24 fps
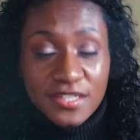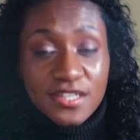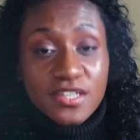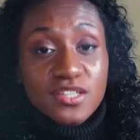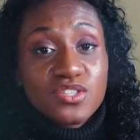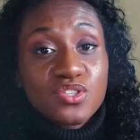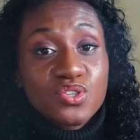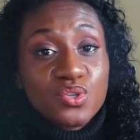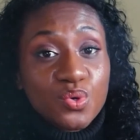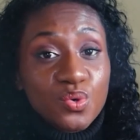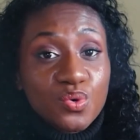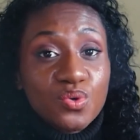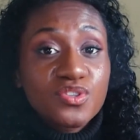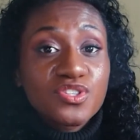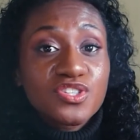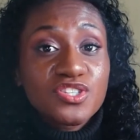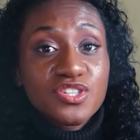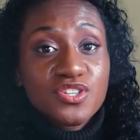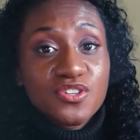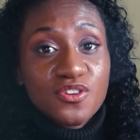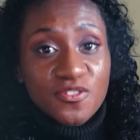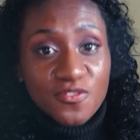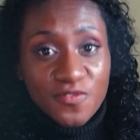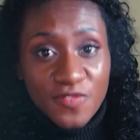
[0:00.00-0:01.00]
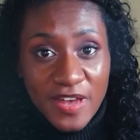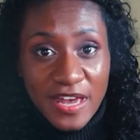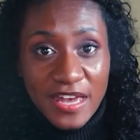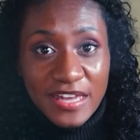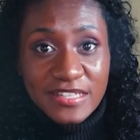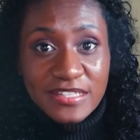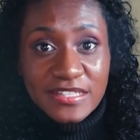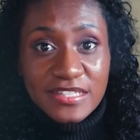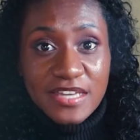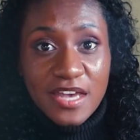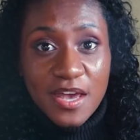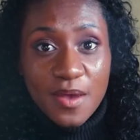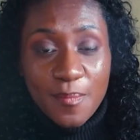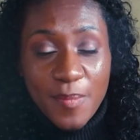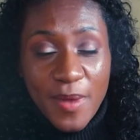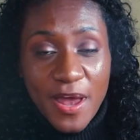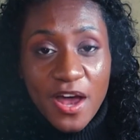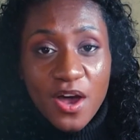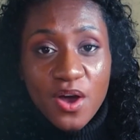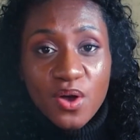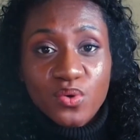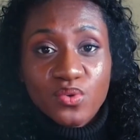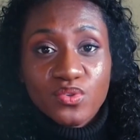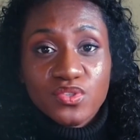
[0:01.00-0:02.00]
Talk to your vet
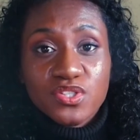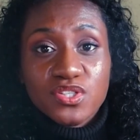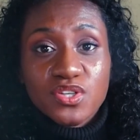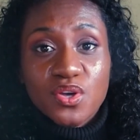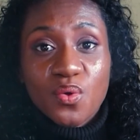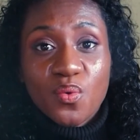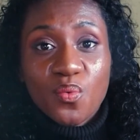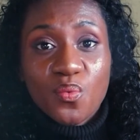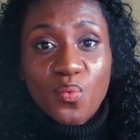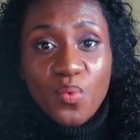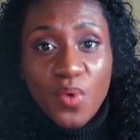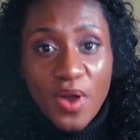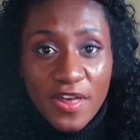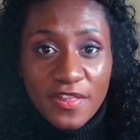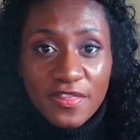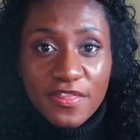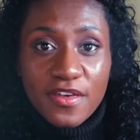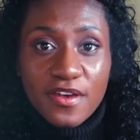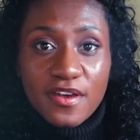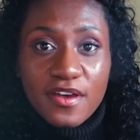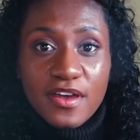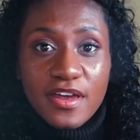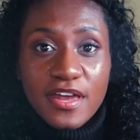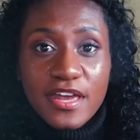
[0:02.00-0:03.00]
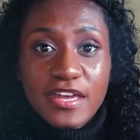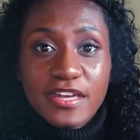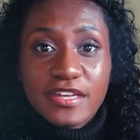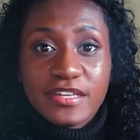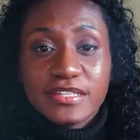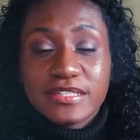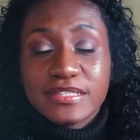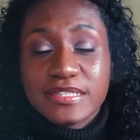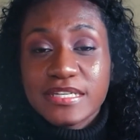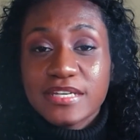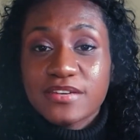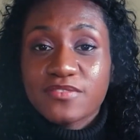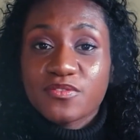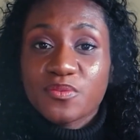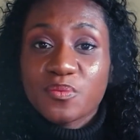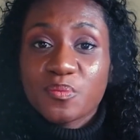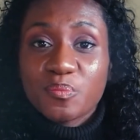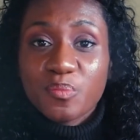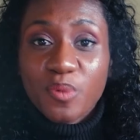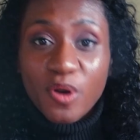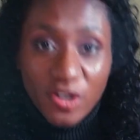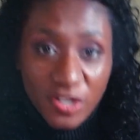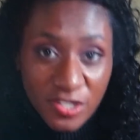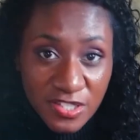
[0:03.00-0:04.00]
about whether it is even
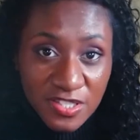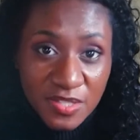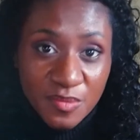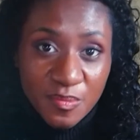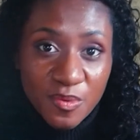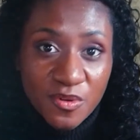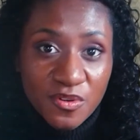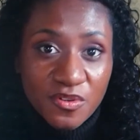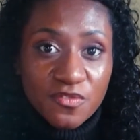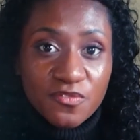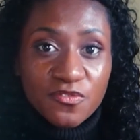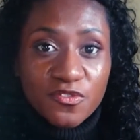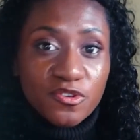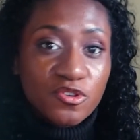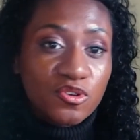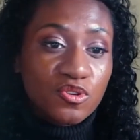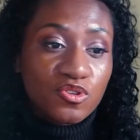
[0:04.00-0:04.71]
possible for your